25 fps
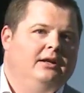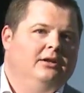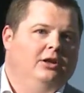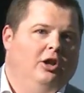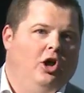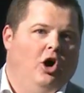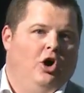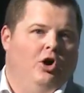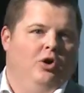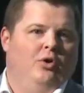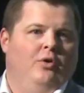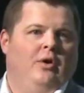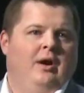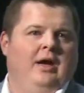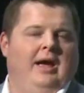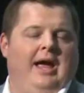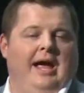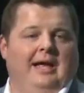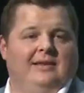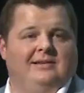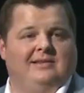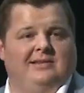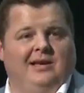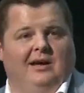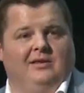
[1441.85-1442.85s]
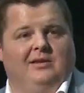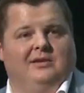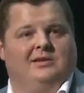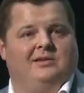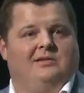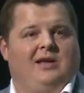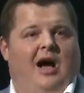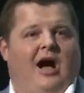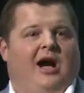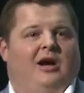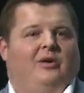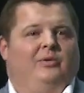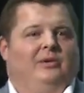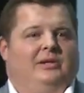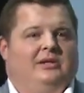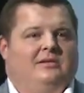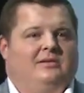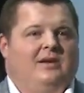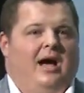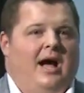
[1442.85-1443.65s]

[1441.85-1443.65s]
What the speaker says: low and sell the stock when it's